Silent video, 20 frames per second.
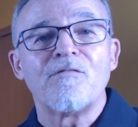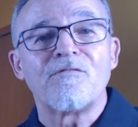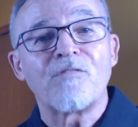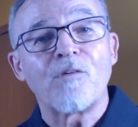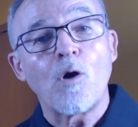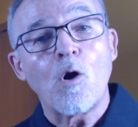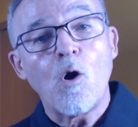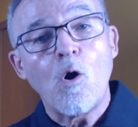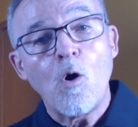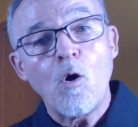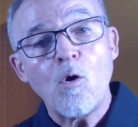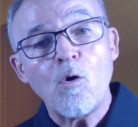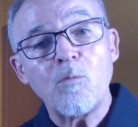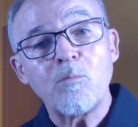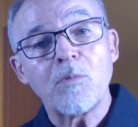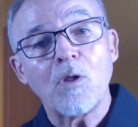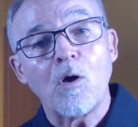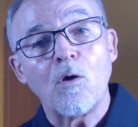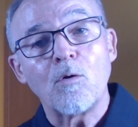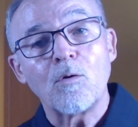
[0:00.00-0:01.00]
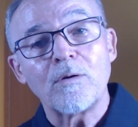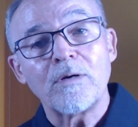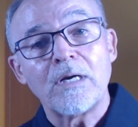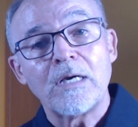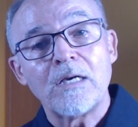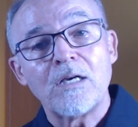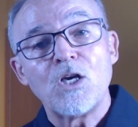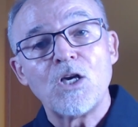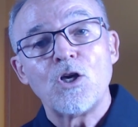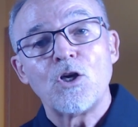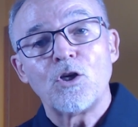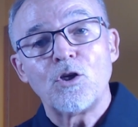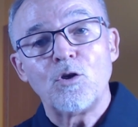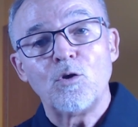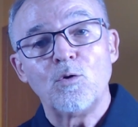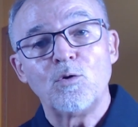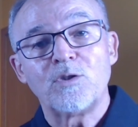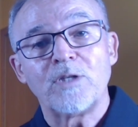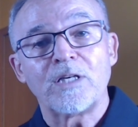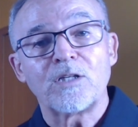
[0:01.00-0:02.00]
for a home loan
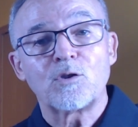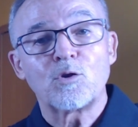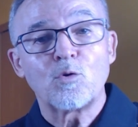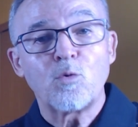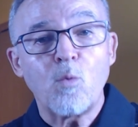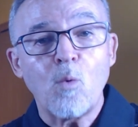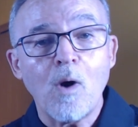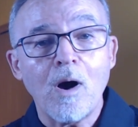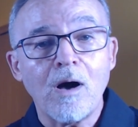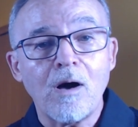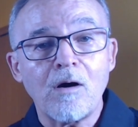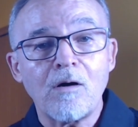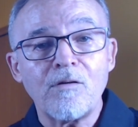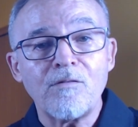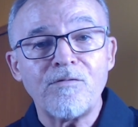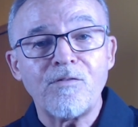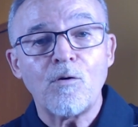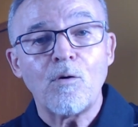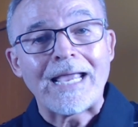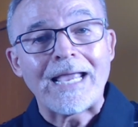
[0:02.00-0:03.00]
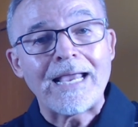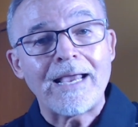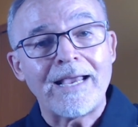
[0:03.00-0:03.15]
using 12